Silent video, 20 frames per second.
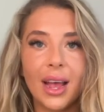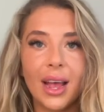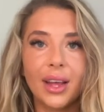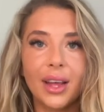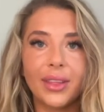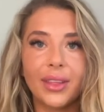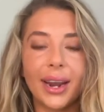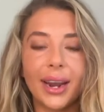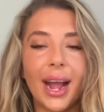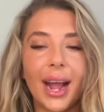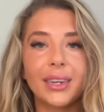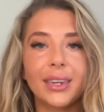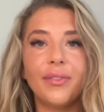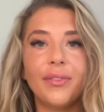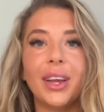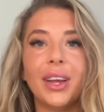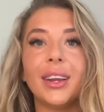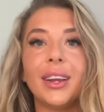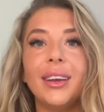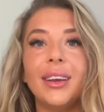that
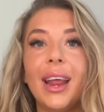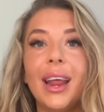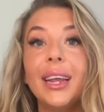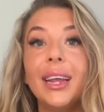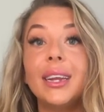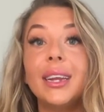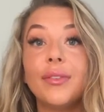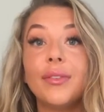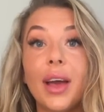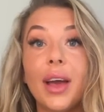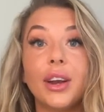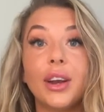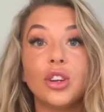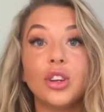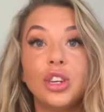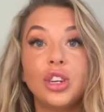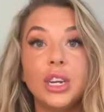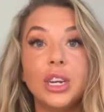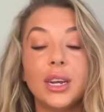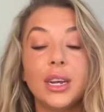activate a negative energy